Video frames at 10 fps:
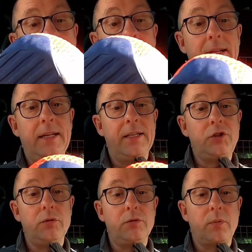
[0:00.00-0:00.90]
any
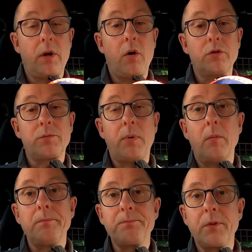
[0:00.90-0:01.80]
issues with the
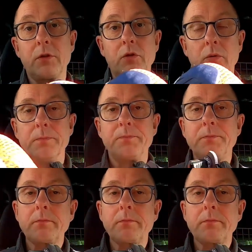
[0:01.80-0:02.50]
hotspot at all.